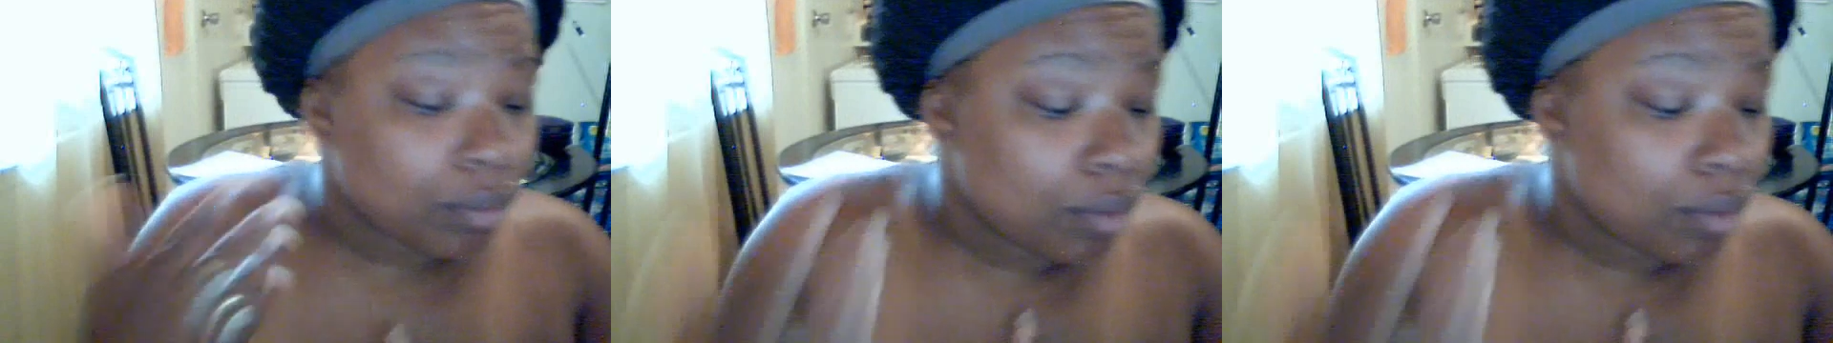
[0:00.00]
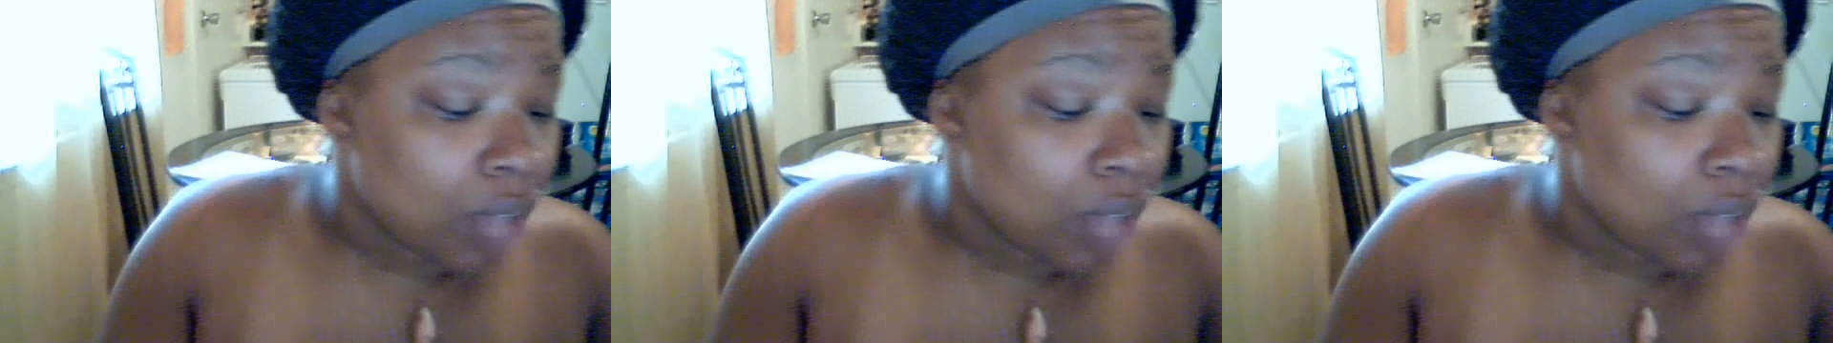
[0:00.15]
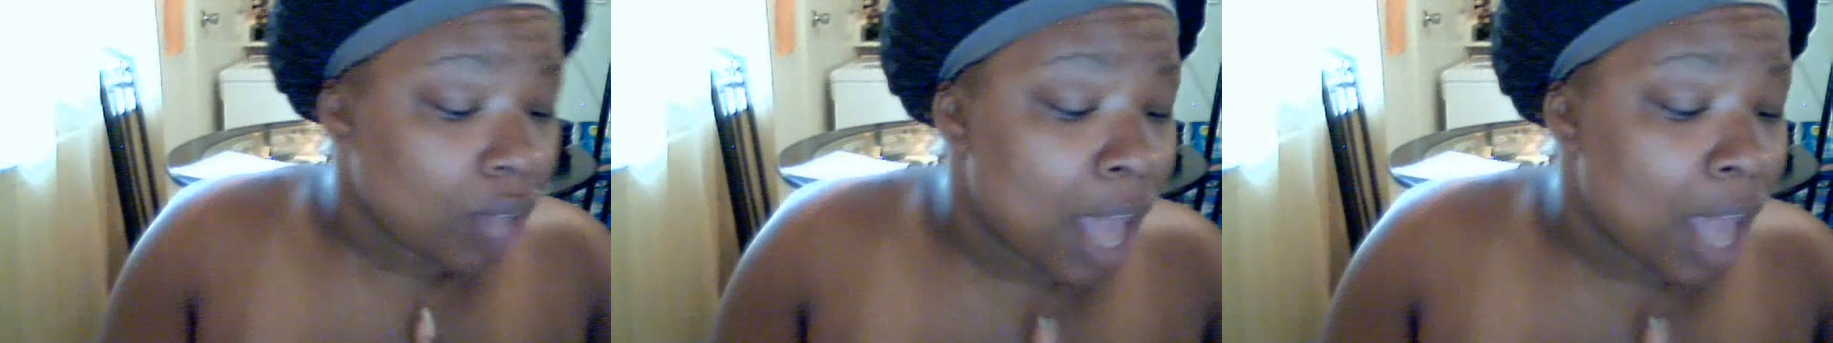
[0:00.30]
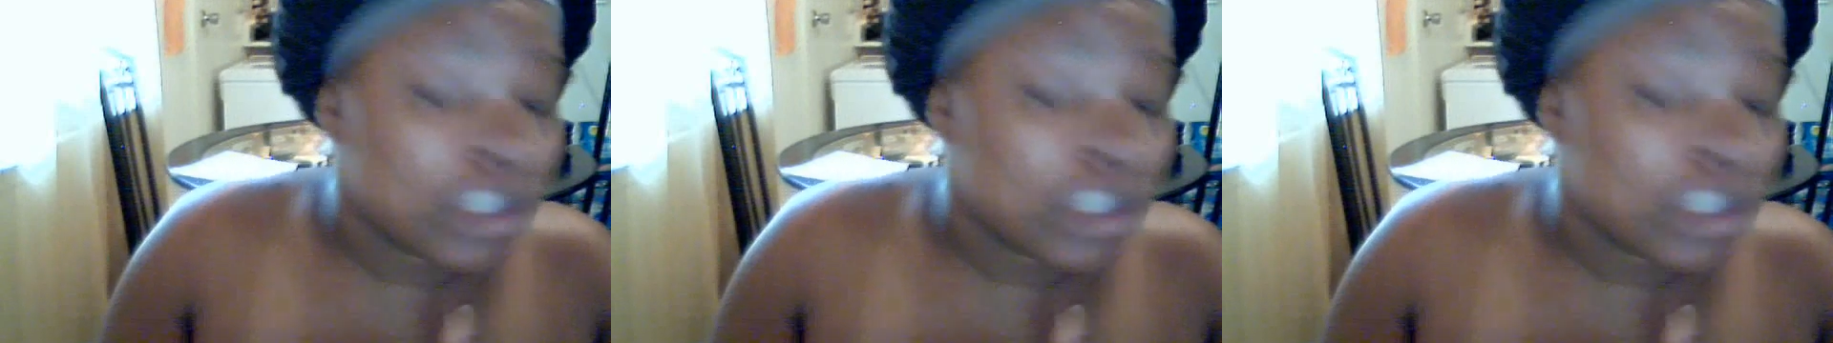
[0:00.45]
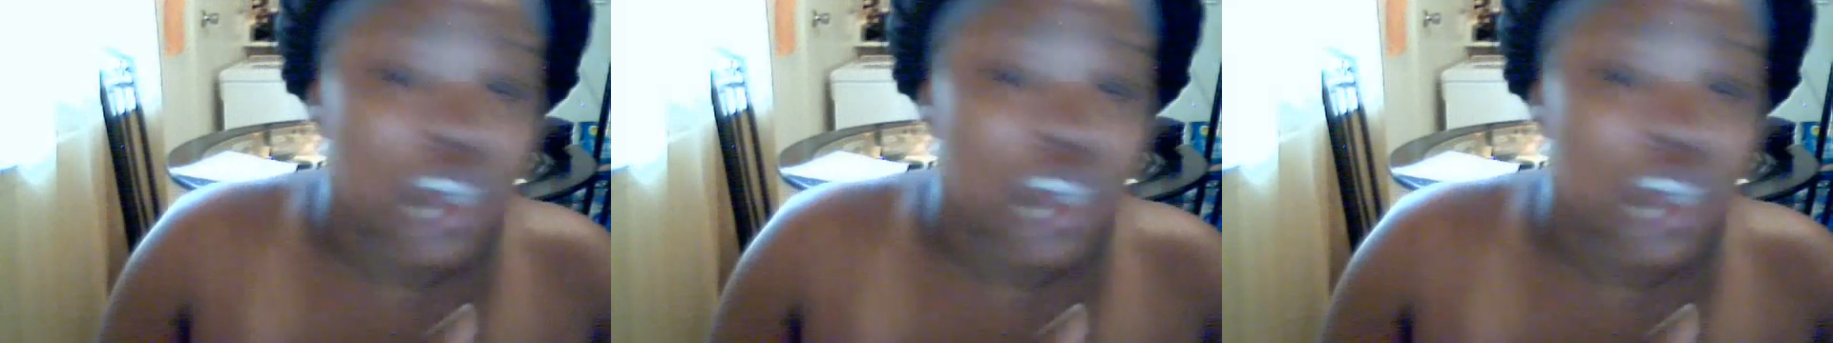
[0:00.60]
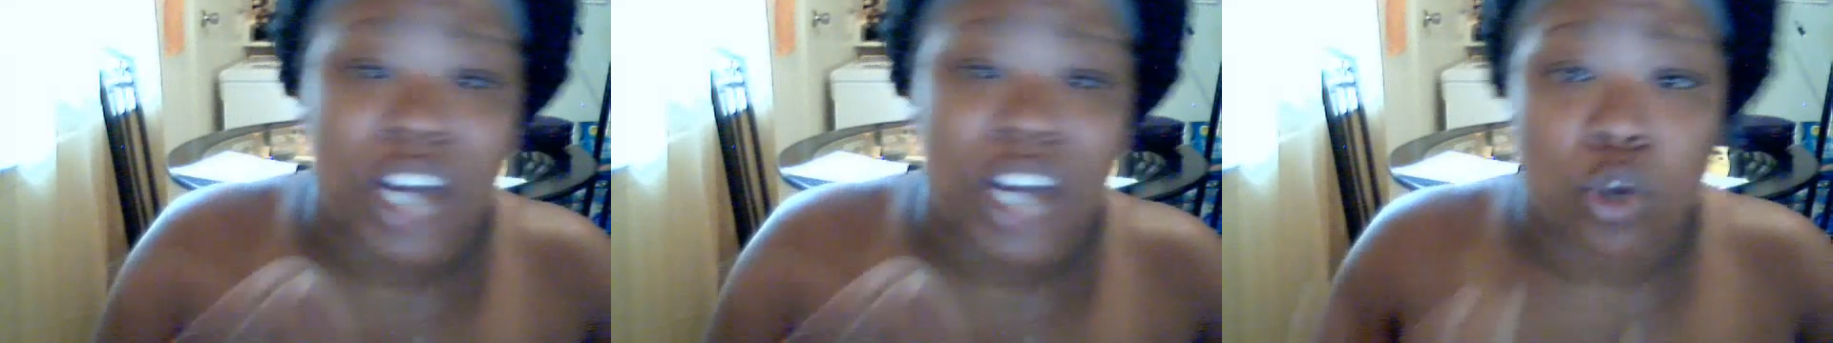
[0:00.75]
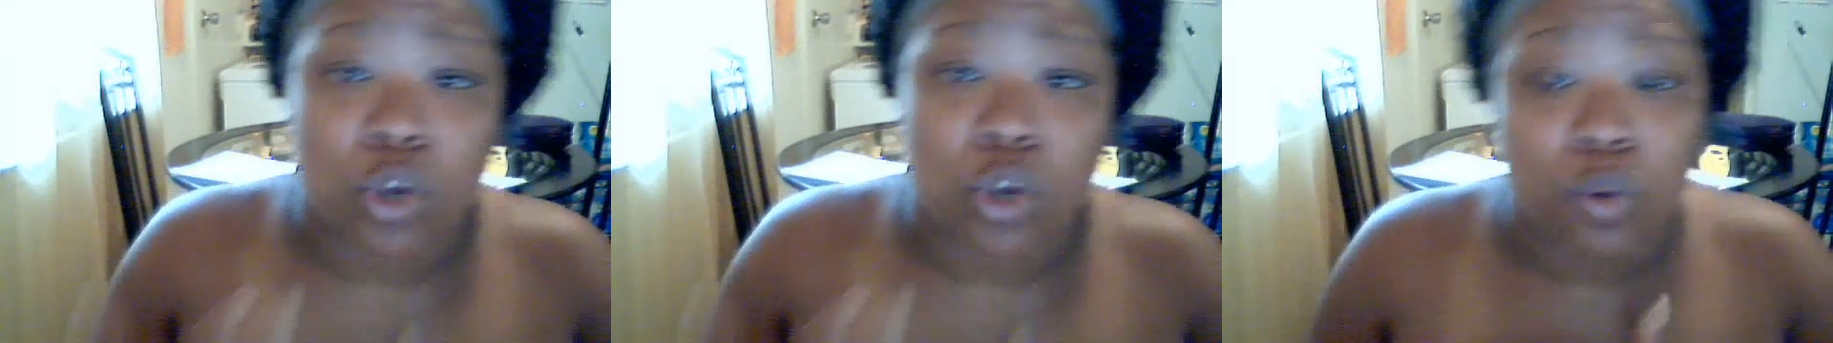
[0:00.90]
I'm just trying to go
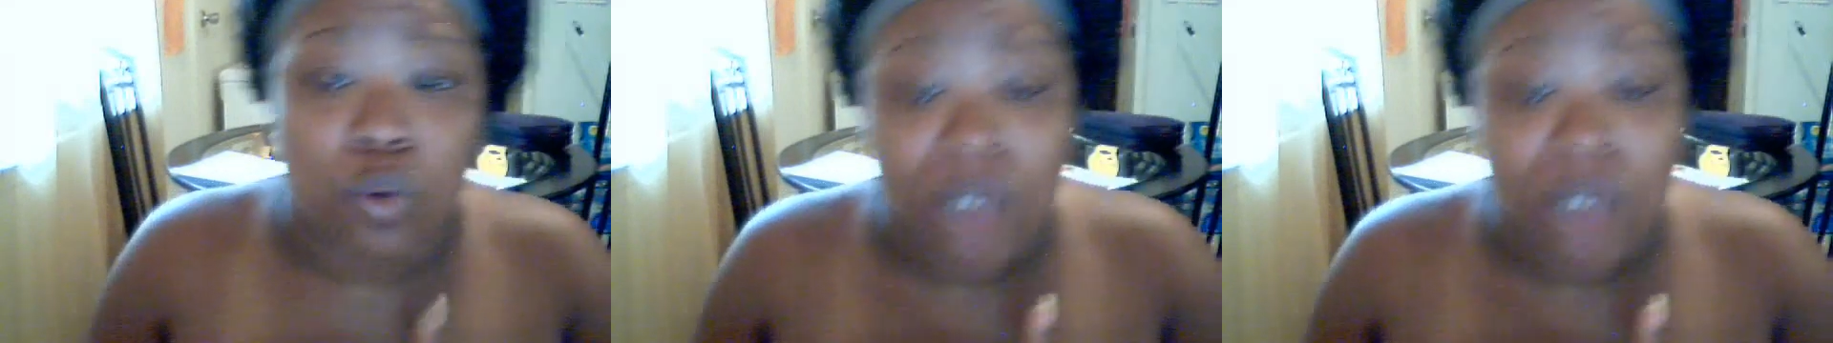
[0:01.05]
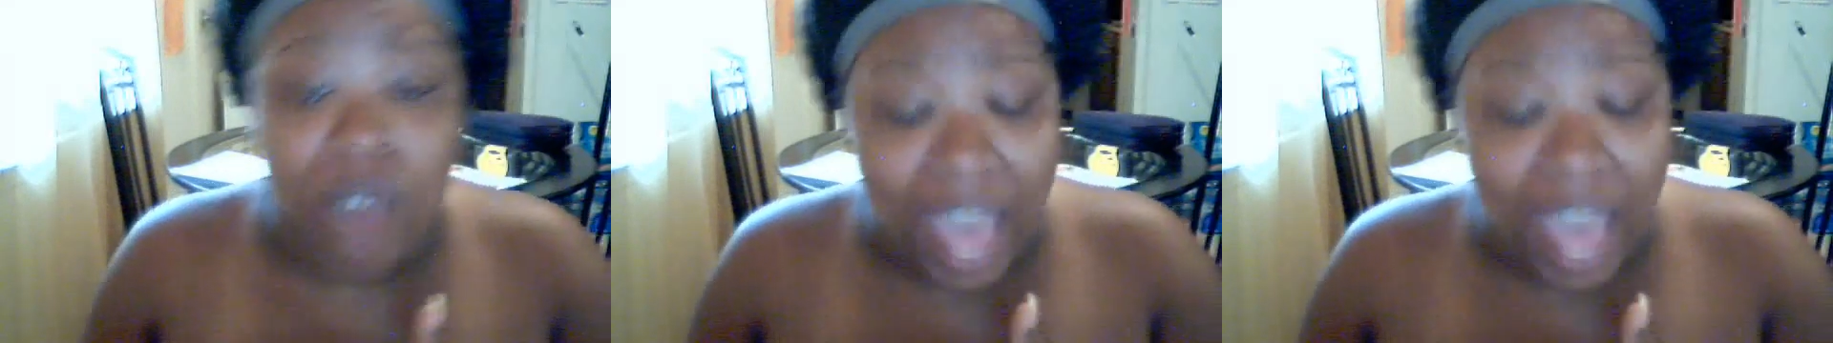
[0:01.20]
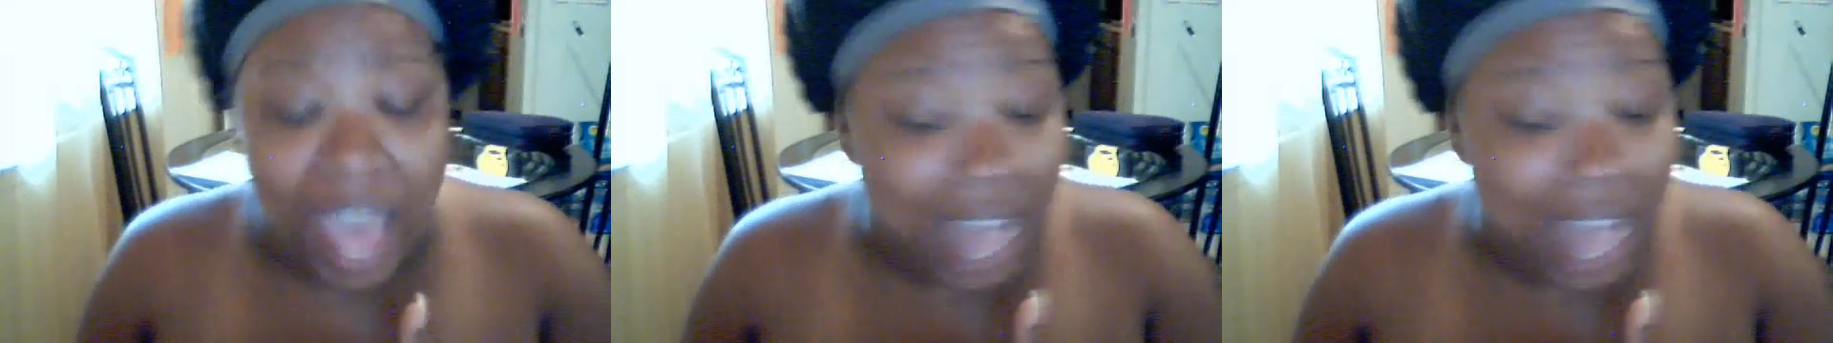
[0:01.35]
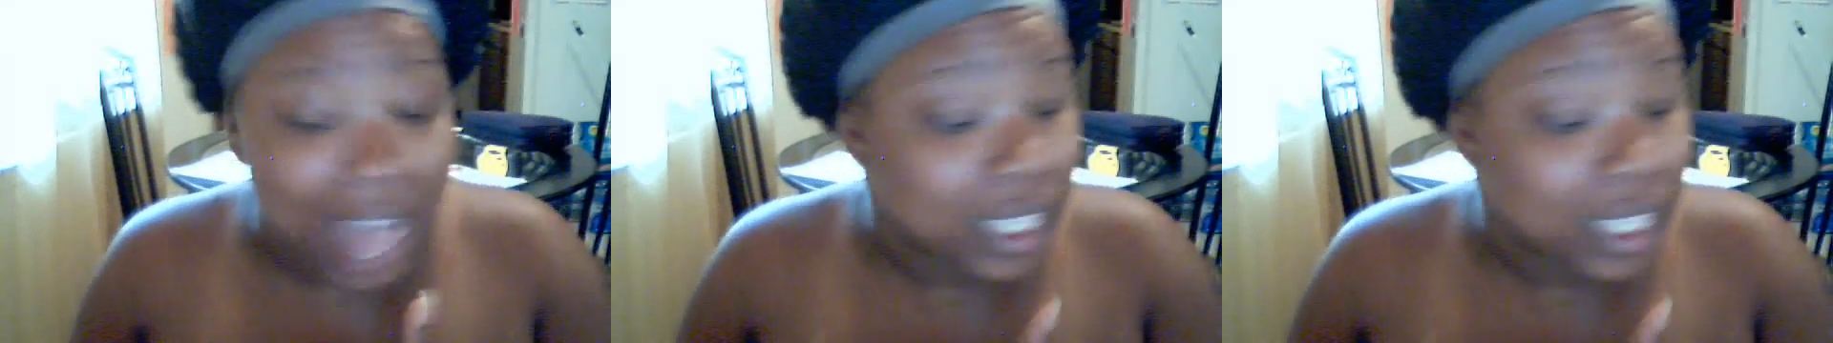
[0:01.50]
through fast.